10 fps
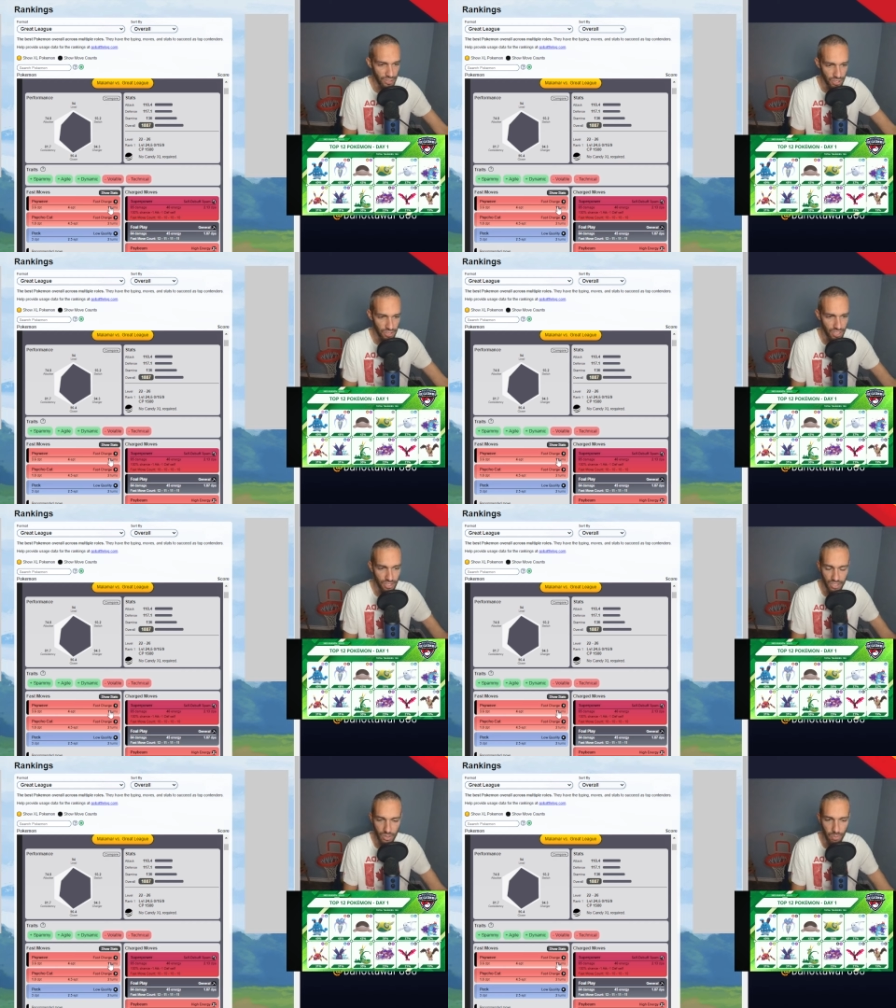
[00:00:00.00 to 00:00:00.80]
easier,
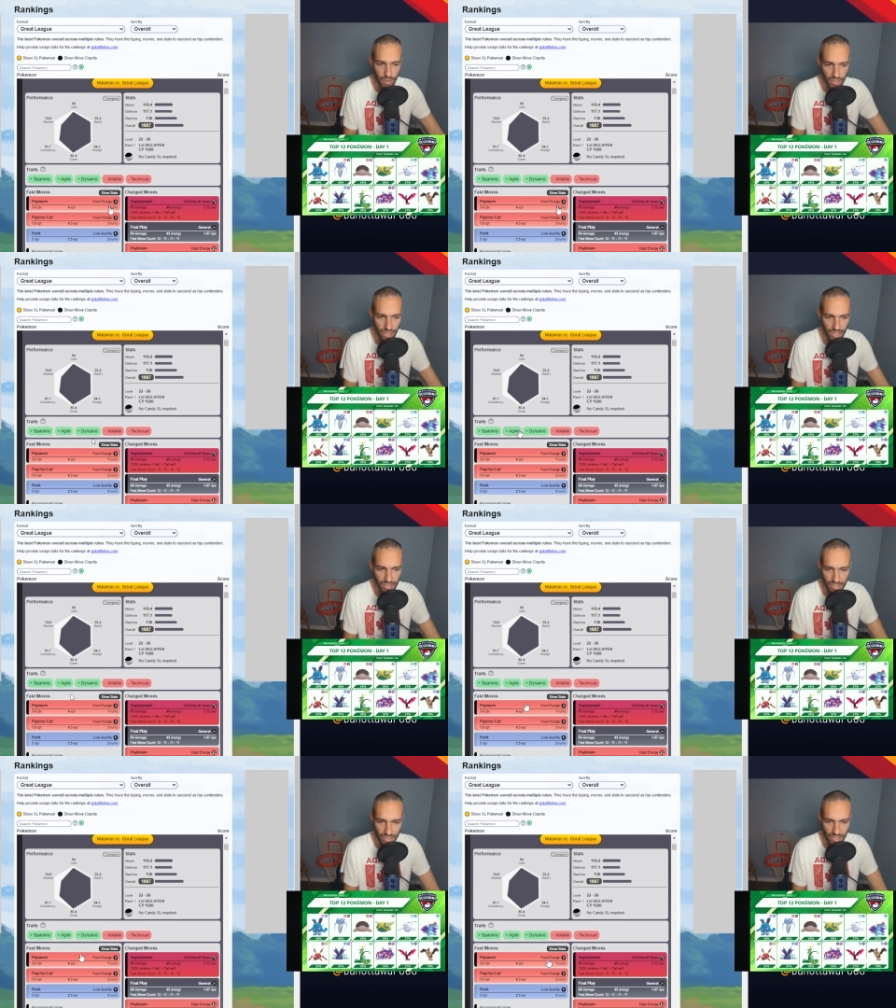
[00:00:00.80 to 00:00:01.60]
you can do a bunch of things
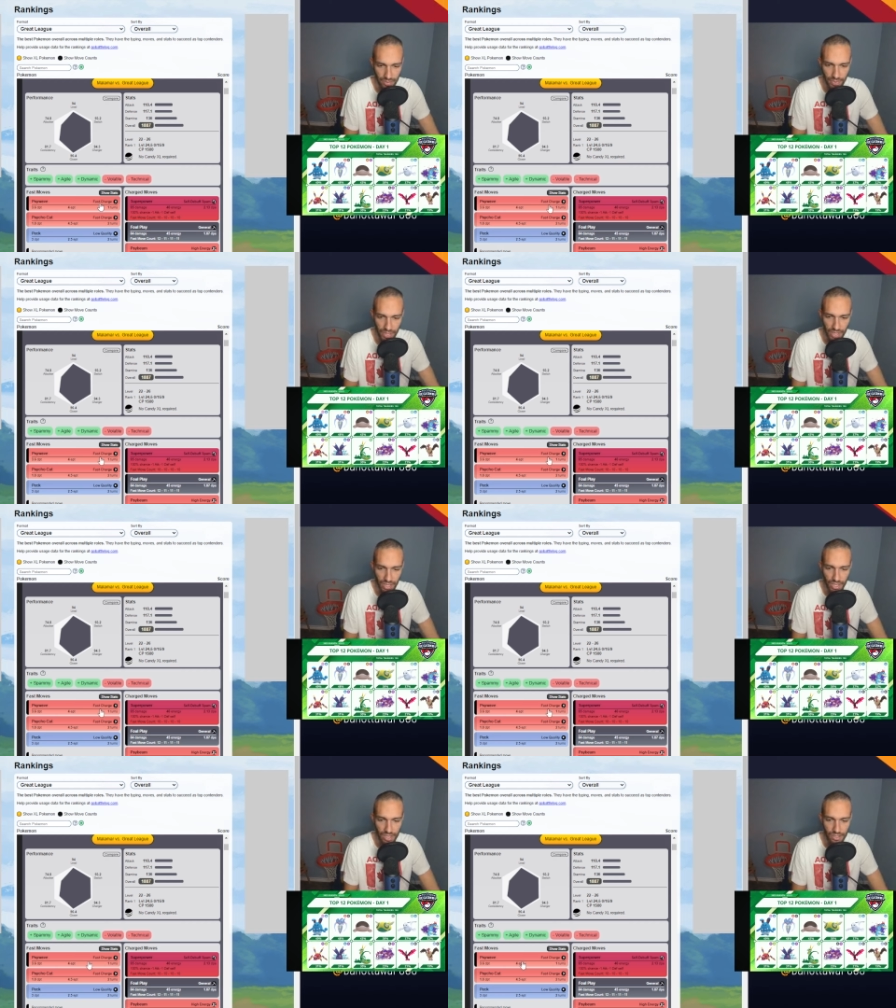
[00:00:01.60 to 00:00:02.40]
easier.
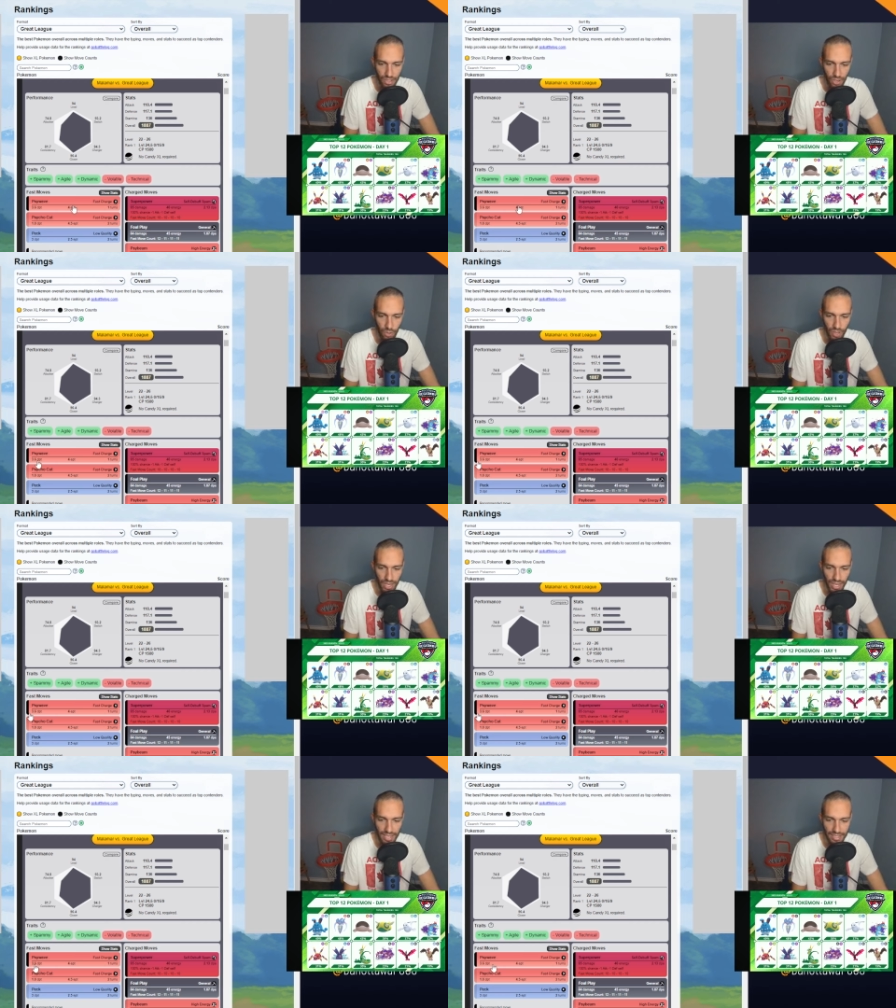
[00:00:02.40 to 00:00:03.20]
So it
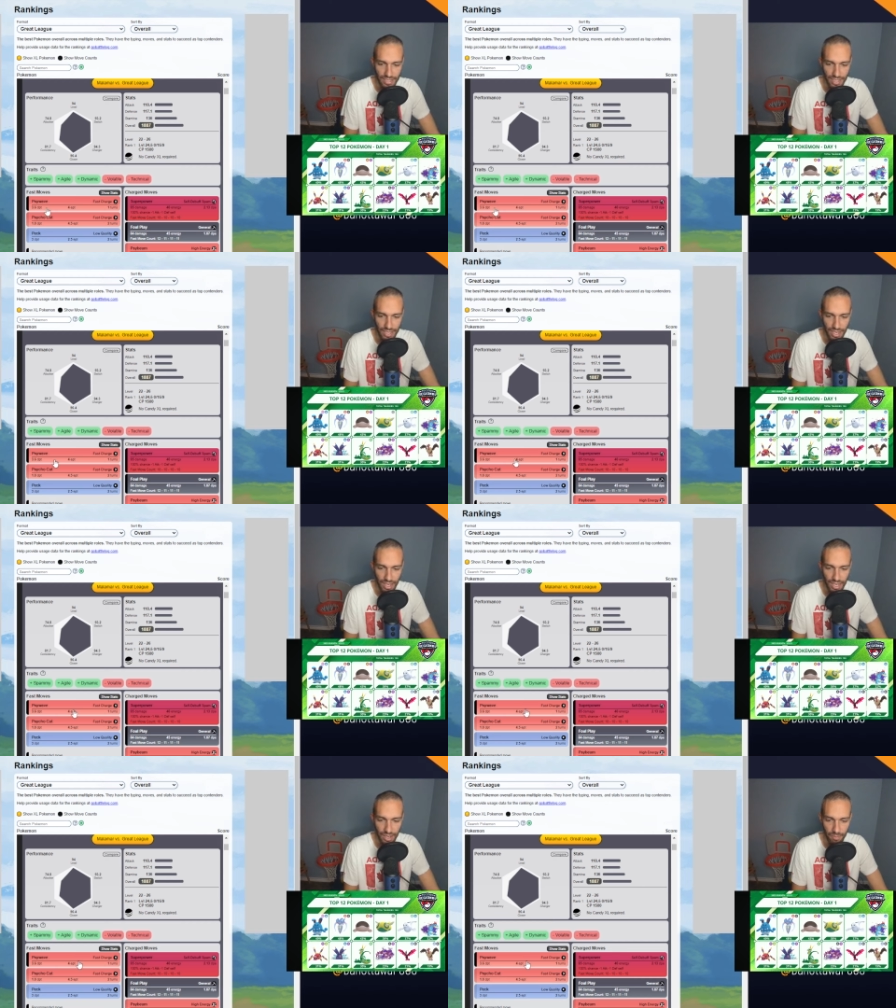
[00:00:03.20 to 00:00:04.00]
has
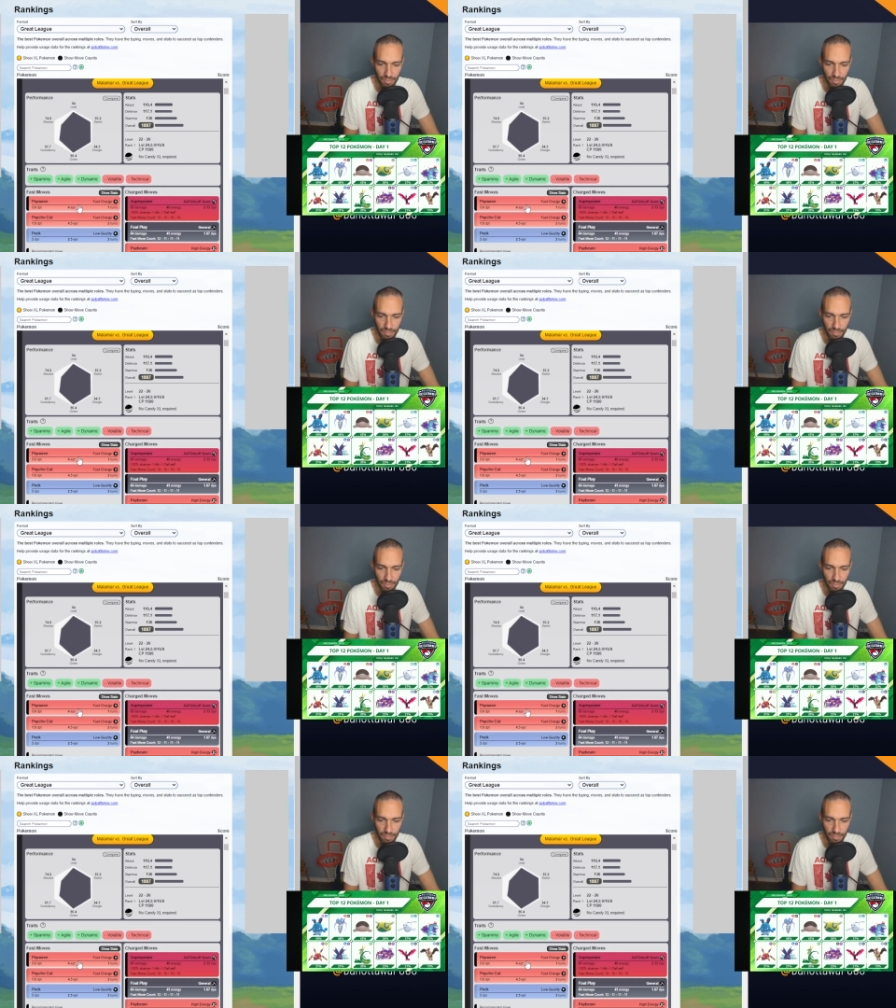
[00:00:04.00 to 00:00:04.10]
a